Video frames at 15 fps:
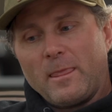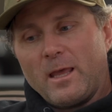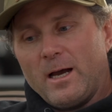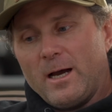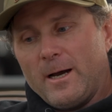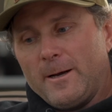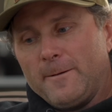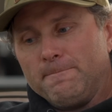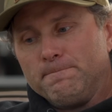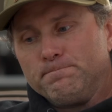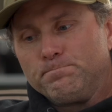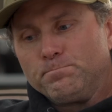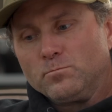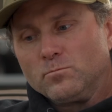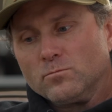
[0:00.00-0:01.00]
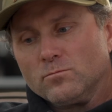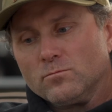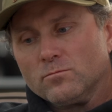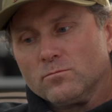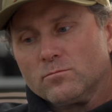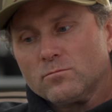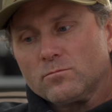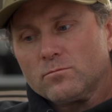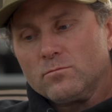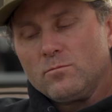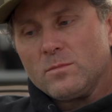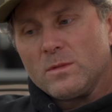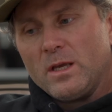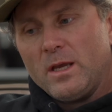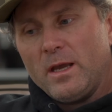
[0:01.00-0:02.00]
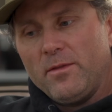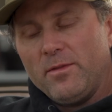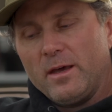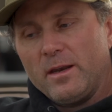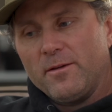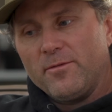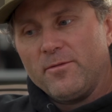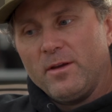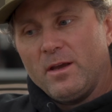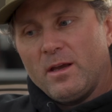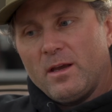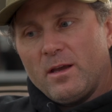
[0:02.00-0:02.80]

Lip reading: And then if